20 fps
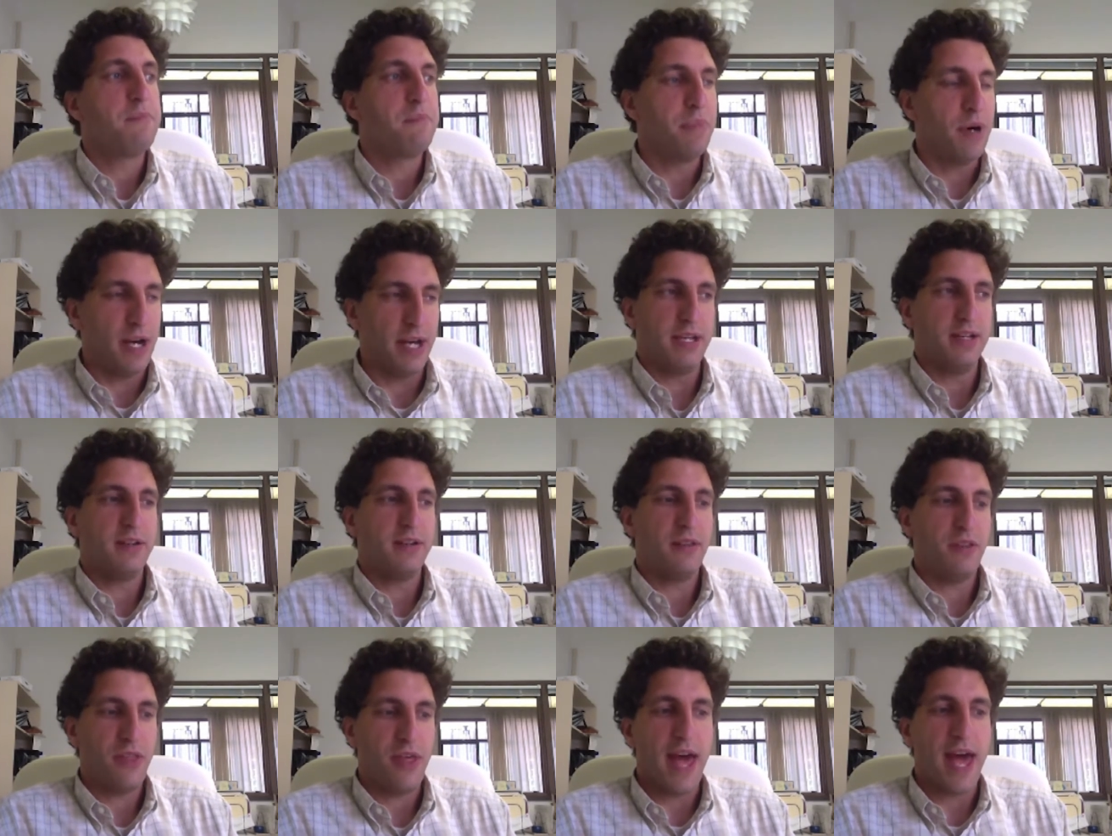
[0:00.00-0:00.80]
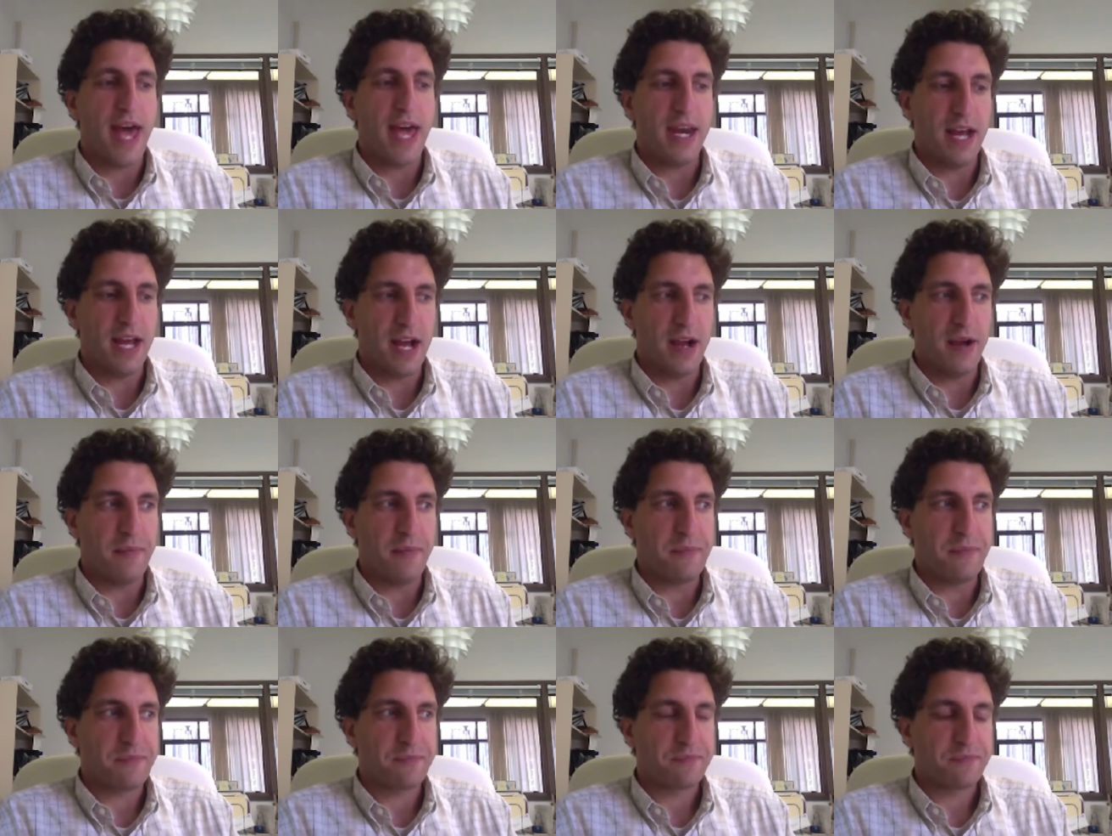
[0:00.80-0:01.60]
But that
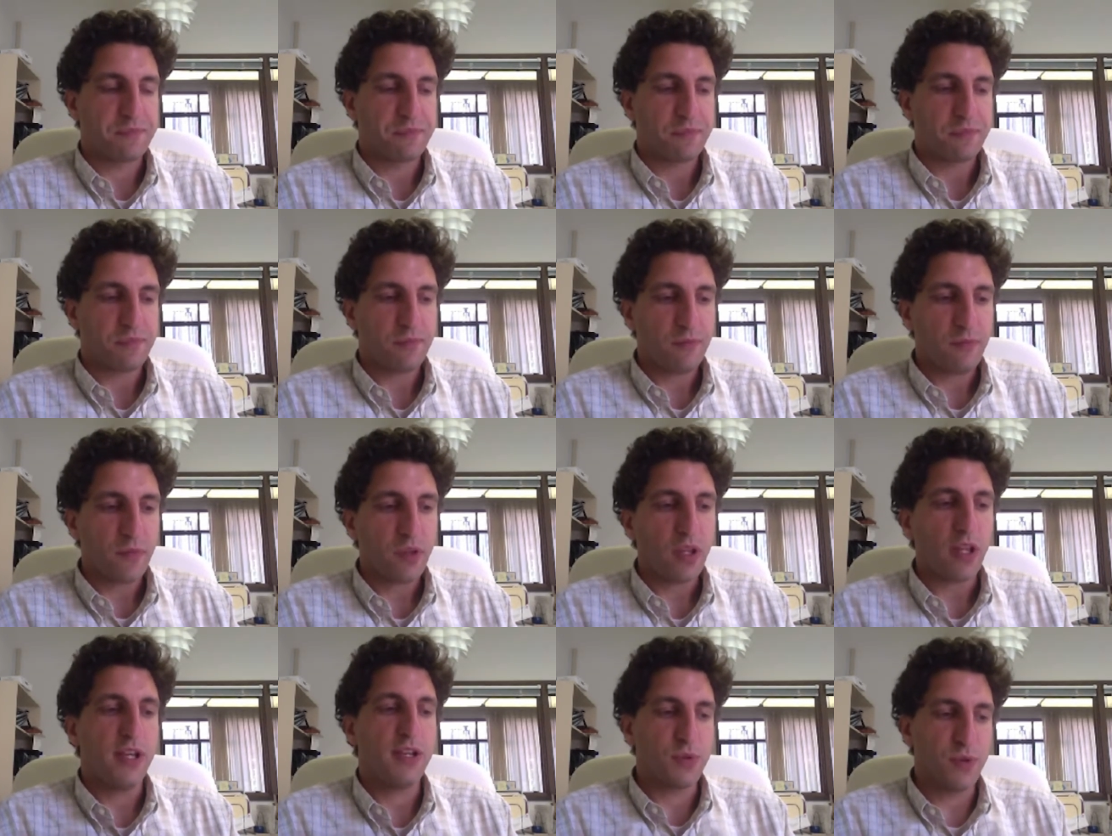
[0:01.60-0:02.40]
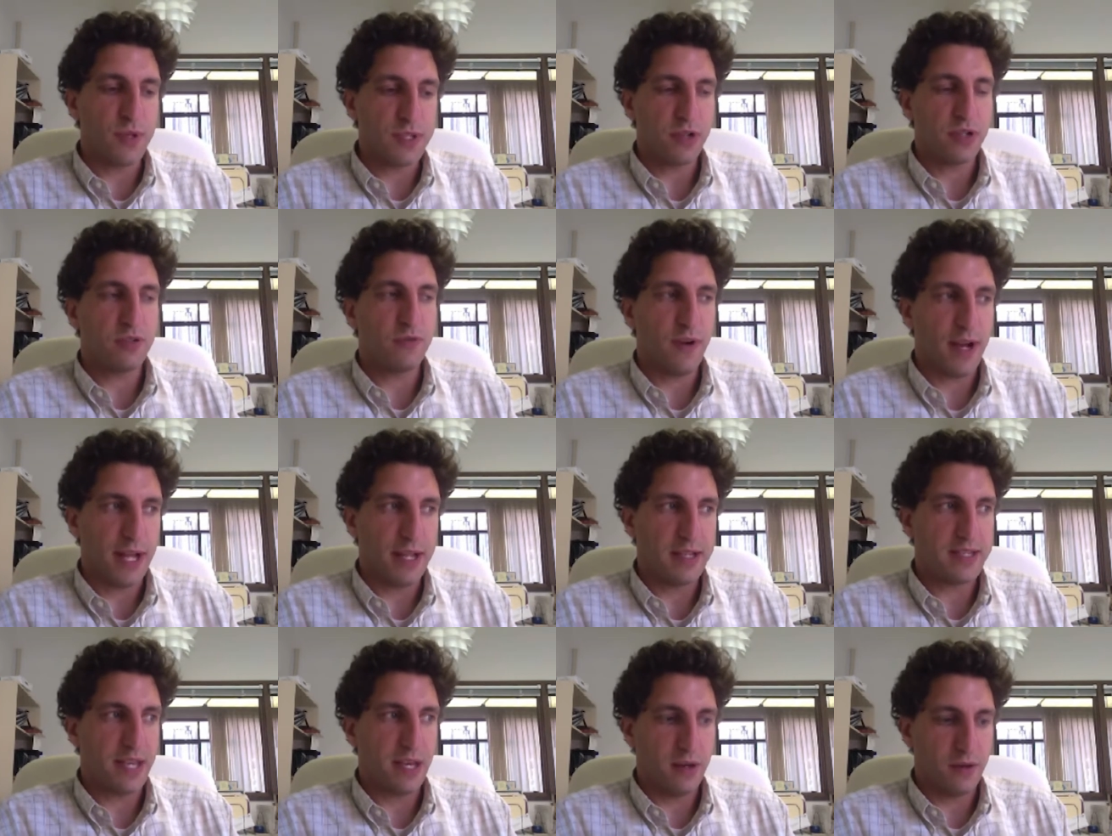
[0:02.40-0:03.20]
his research
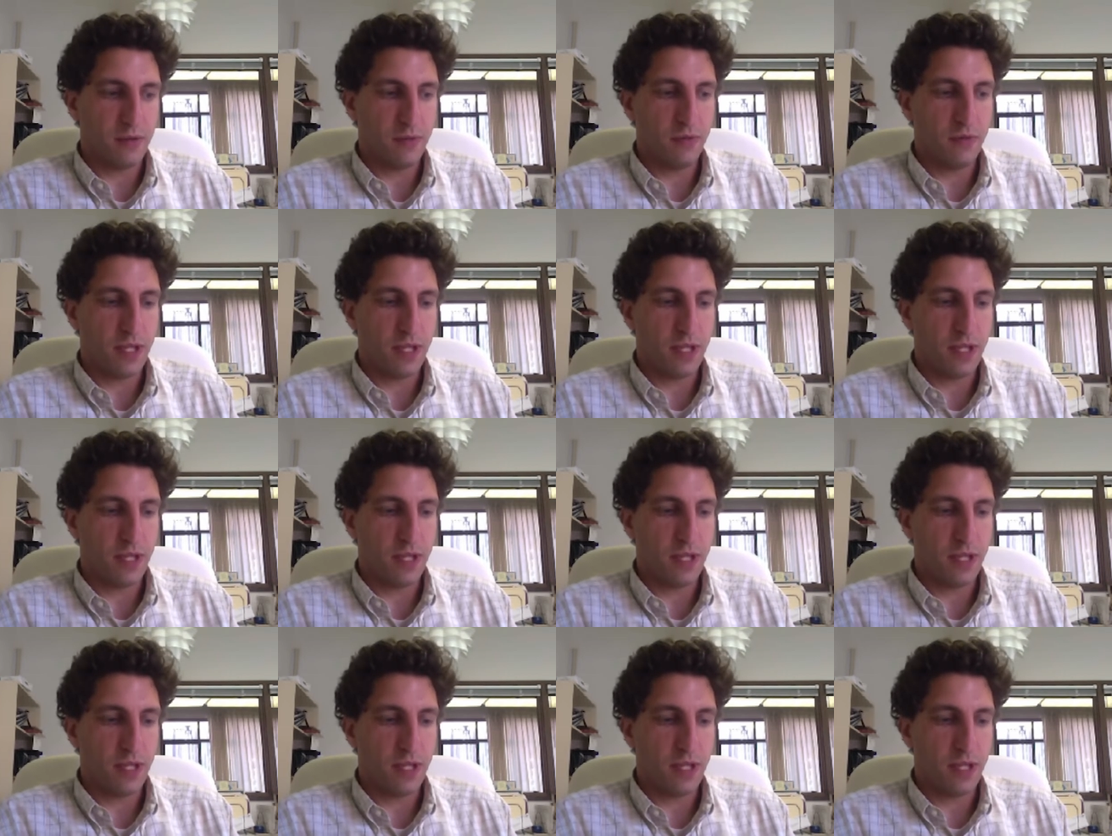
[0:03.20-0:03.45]
finds that,